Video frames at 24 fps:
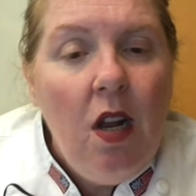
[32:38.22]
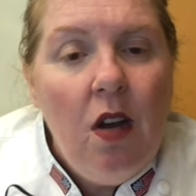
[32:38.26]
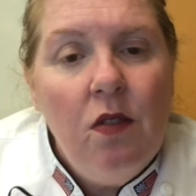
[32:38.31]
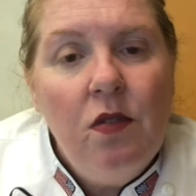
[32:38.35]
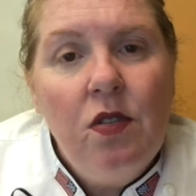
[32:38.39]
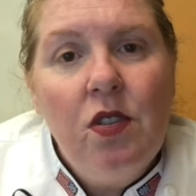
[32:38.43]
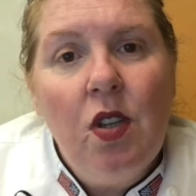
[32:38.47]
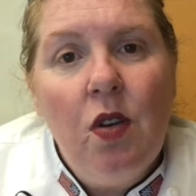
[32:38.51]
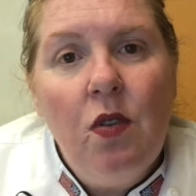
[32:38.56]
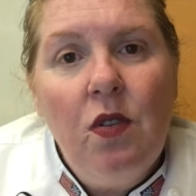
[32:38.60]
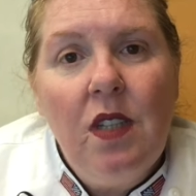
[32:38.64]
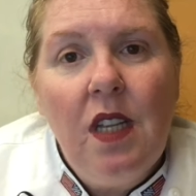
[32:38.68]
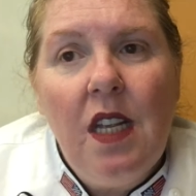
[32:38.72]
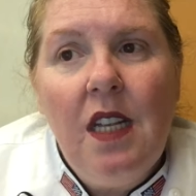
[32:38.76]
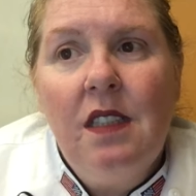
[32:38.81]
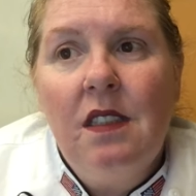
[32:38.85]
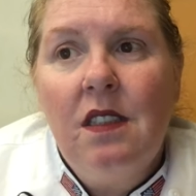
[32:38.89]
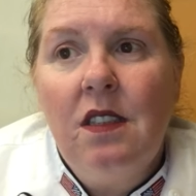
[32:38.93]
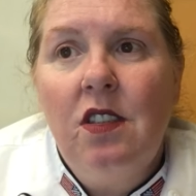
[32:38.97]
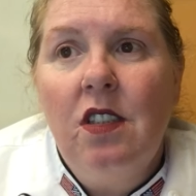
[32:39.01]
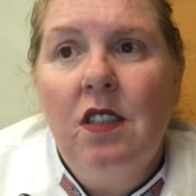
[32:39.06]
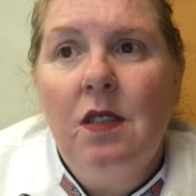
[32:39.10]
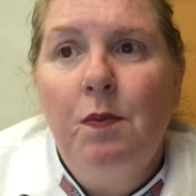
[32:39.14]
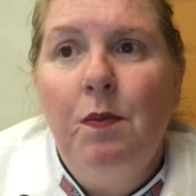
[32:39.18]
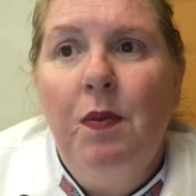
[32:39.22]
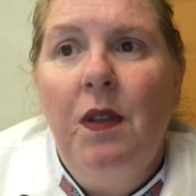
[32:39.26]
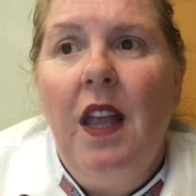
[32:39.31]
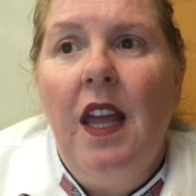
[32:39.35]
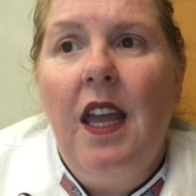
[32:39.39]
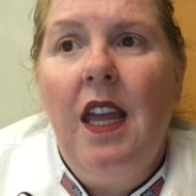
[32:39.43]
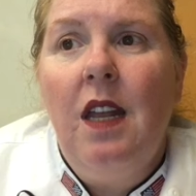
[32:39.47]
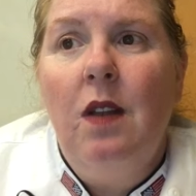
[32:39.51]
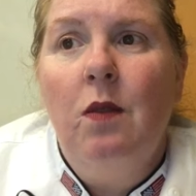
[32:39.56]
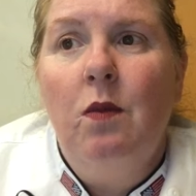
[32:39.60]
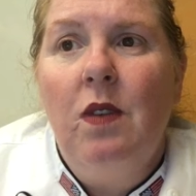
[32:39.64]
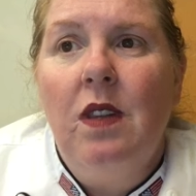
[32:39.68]
So it's just
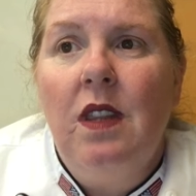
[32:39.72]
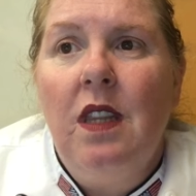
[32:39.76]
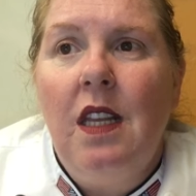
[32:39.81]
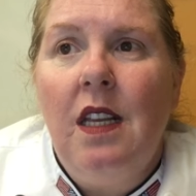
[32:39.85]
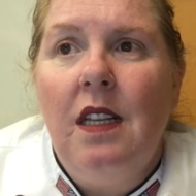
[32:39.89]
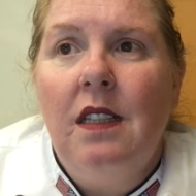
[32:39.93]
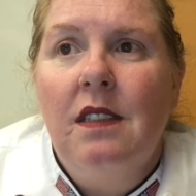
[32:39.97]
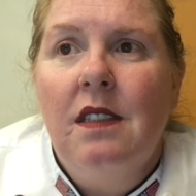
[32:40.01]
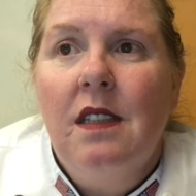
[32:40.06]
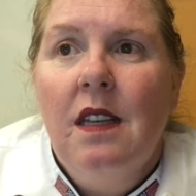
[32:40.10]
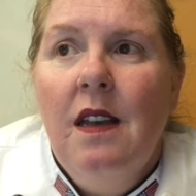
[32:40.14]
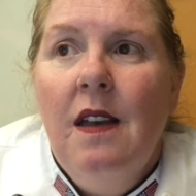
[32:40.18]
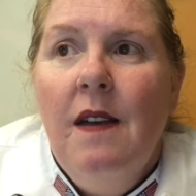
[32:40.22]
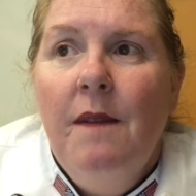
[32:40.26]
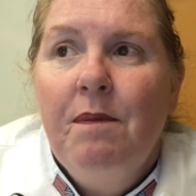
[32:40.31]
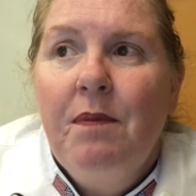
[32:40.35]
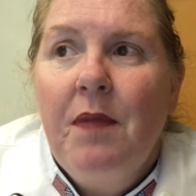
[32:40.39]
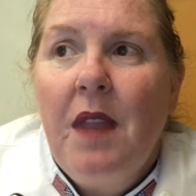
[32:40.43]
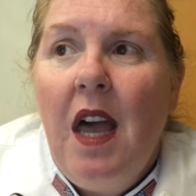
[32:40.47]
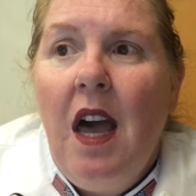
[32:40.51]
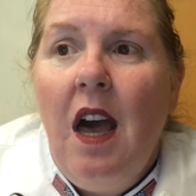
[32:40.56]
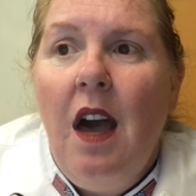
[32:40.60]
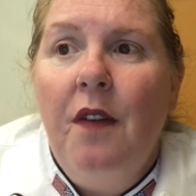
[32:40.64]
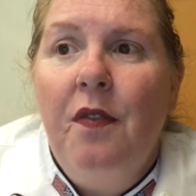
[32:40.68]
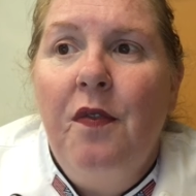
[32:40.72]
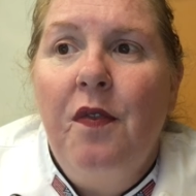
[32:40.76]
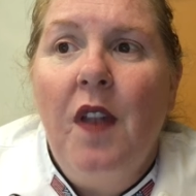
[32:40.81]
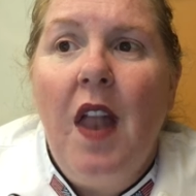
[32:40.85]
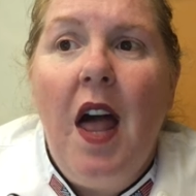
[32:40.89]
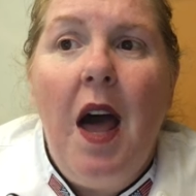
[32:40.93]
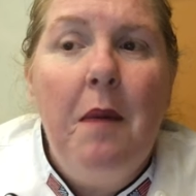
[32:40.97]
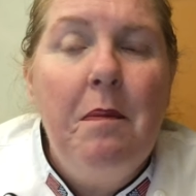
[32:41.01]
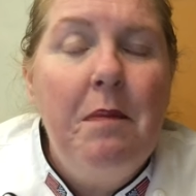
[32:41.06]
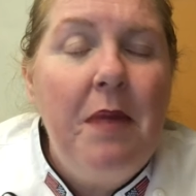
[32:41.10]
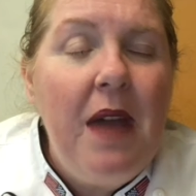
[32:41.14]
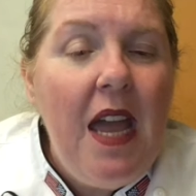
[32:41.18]
playing with these.
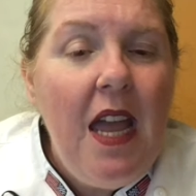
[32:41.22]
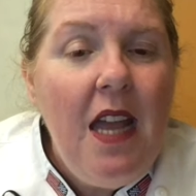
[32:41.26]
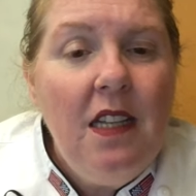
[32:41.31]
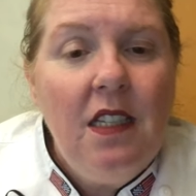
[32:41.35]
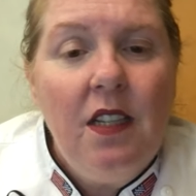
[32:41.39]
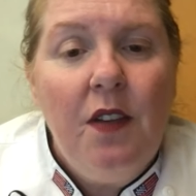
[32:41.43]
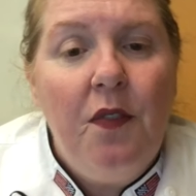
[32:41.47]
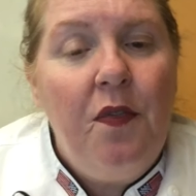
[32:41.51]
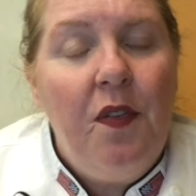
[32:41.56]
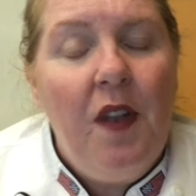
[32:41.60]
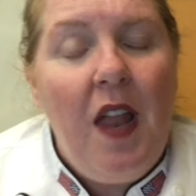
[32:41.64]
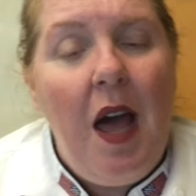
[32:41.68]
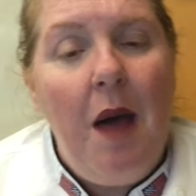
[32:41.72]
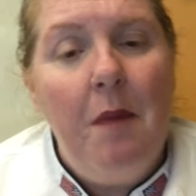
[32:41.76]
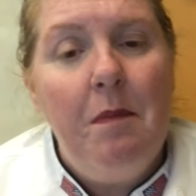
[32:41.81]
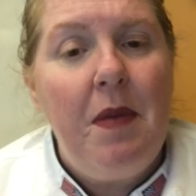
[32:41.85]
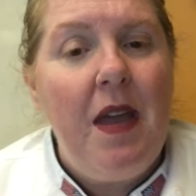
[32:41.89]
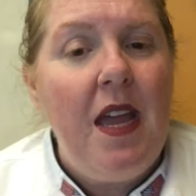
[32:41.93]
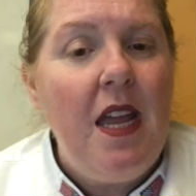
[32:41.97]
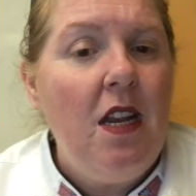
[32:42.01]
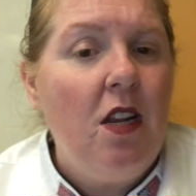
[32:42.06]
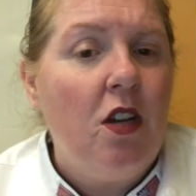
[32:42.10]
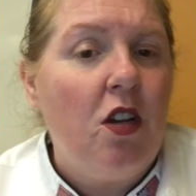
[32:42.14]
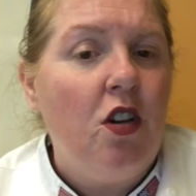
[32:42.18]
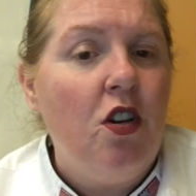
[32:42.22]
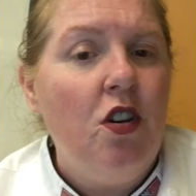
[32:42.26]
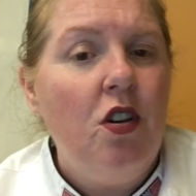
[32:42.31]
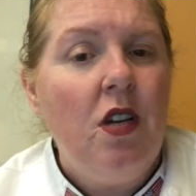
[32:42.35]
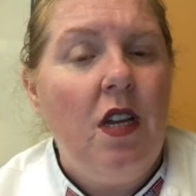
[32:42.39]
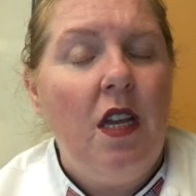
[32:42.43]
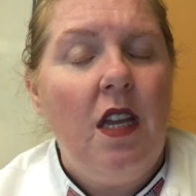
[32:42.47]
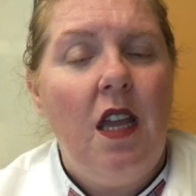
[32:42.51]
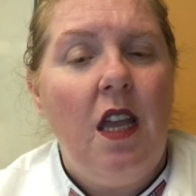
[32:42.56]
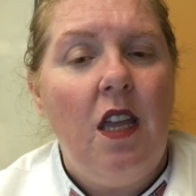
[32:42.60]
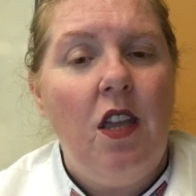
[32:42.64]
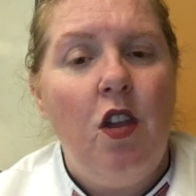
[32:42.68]
Flambe to
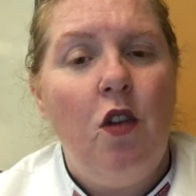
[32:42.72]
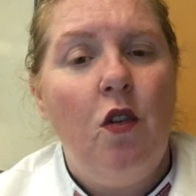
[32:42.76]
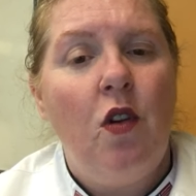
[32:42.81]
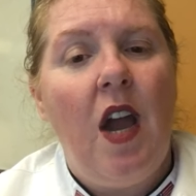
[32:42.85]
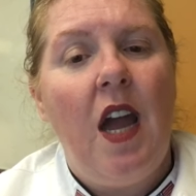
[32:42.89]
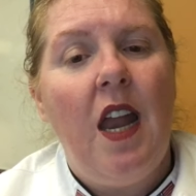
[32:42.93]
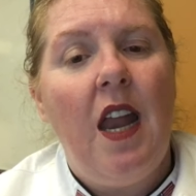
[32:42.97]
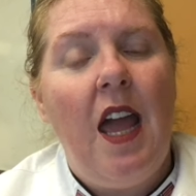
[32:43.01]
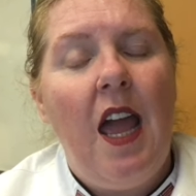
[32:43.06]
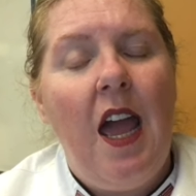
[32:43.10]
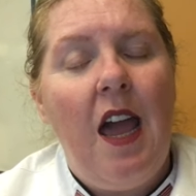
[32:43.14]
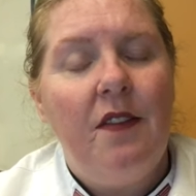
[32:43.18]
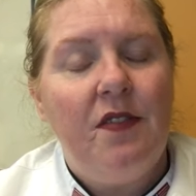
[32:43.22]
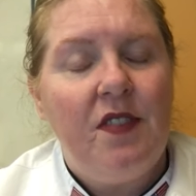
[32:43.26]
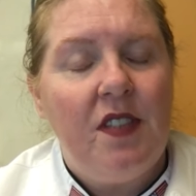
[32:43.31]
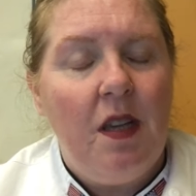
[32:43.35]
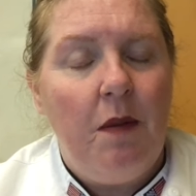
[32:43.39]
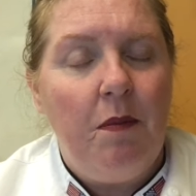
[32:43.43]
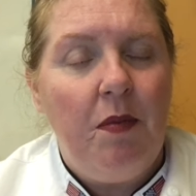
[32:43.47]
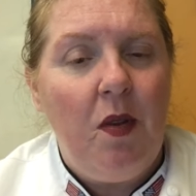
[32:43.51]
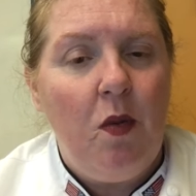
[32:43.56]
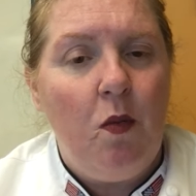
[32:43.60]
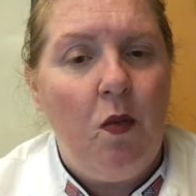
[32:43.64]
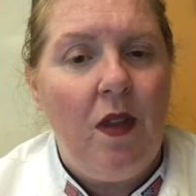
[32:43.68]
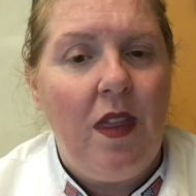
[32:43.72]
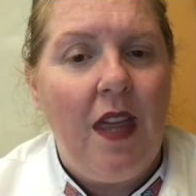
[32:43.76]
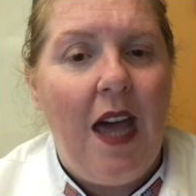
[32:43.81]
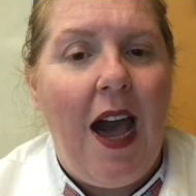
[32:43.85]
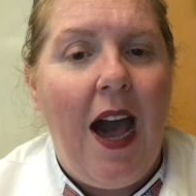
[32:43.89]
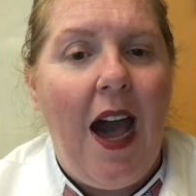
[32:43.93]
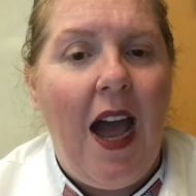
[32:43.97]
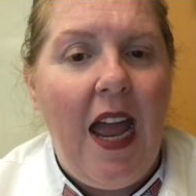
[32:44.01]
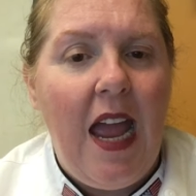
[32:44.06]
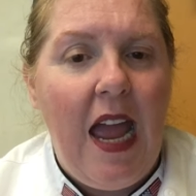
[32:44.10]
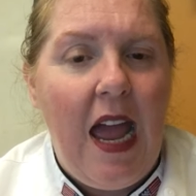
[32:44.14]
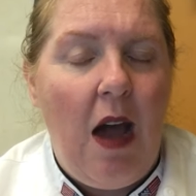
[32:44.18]
cook, you got to have something with
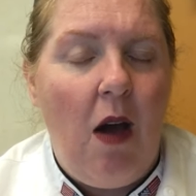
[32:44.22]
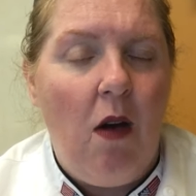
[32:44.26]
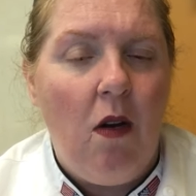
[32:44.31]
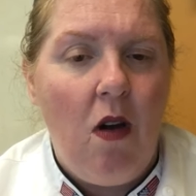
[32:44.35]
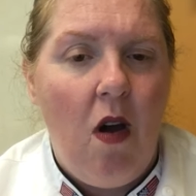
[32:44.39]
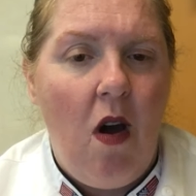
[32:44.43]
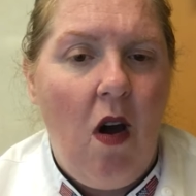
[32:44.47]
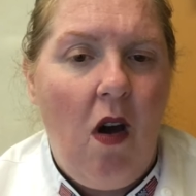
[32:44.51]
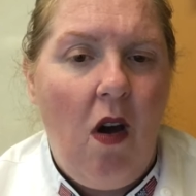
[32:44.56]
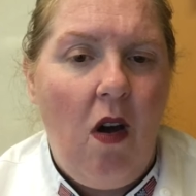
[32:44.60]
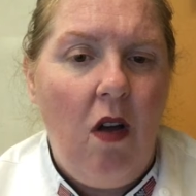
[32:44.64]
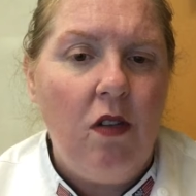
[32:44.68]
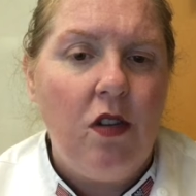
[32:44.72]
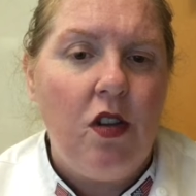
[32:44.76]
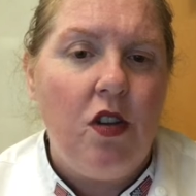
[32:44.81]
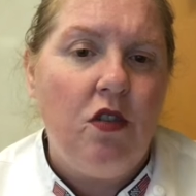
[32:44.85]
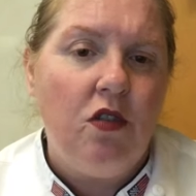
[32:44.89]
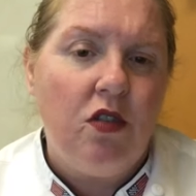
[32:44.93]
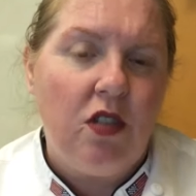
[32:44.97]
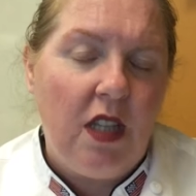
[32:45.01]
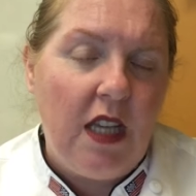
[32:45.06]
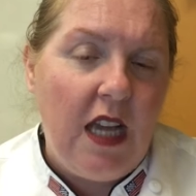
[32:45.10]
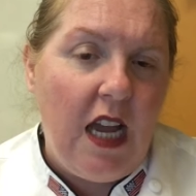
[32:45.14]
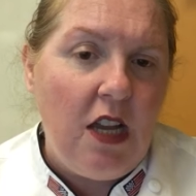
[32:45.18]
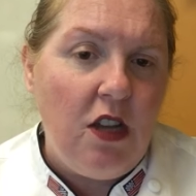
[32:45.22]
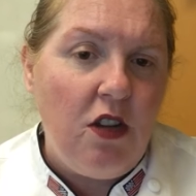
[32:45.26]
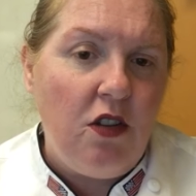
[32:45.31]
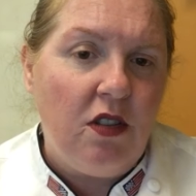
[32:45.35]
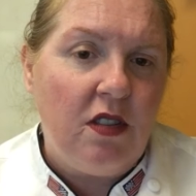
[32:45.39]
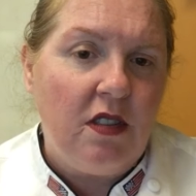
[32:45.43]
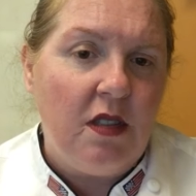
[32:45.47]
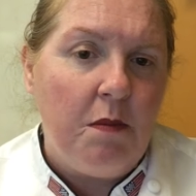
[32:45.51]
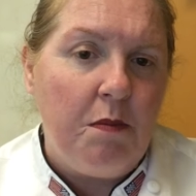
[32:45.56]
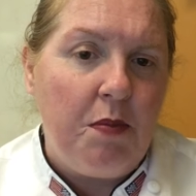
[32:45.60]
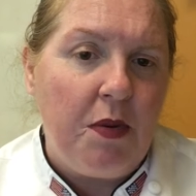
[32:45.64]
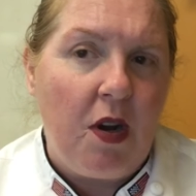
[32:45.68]
high alcohol. Usually I
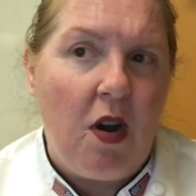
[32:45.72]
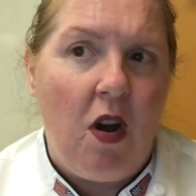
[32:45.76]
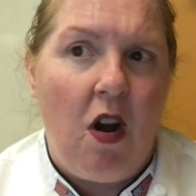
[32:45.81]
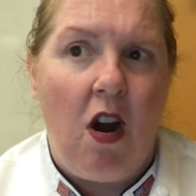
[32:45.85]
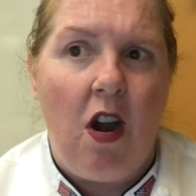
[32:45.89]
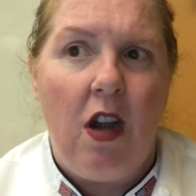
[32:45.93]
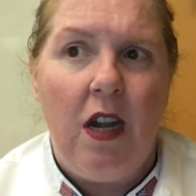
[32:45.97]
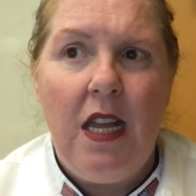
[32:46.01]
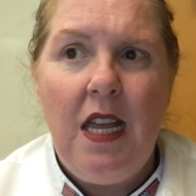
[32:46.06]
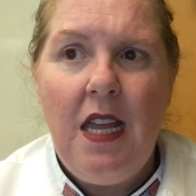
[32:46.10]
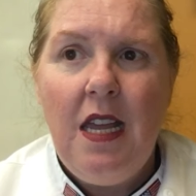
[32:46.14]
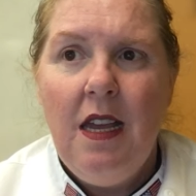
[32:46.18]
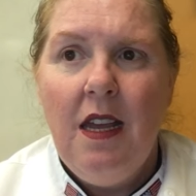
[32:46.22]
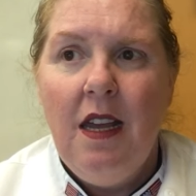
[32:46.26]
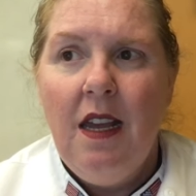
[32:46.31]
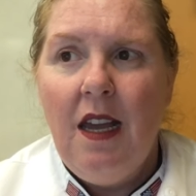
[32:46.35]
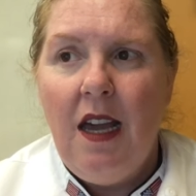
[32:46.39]
use some Bacardi.